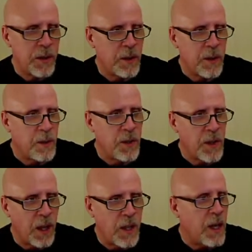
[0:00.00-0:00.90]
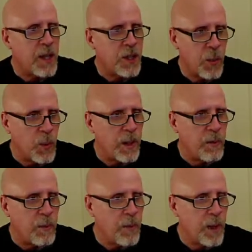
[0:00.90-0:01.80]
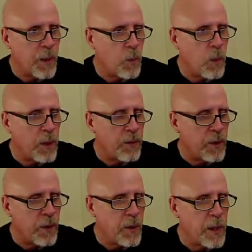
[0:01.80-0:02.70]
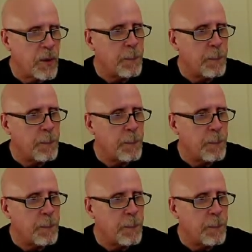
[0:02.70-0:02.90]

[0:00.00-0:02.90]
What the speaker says: Right? You're just a notch away from finding one if you know the other.